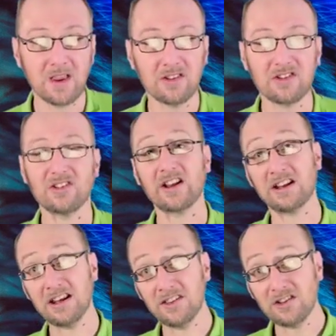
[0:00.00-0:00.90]

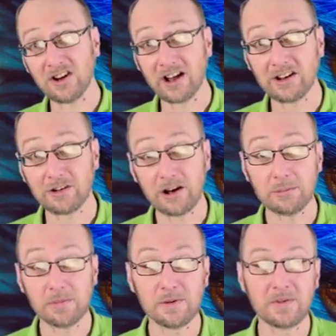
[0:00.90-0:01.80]
Study the
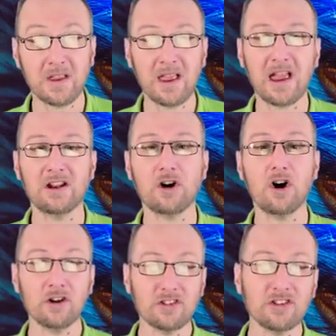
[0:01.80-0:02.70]
diagram and
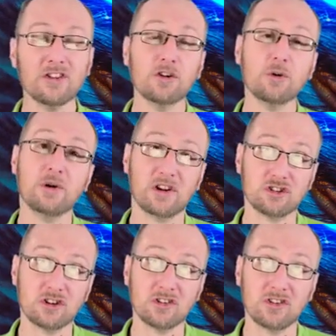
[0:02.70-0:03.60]
answer the
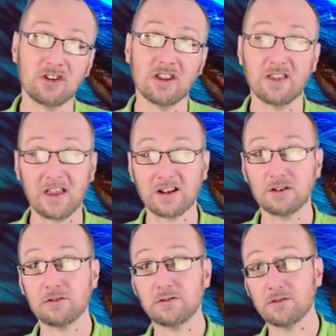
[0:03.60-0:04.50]
questions that
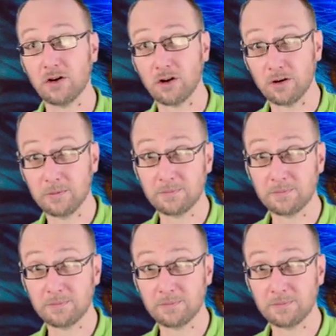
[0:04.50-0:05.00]
follow.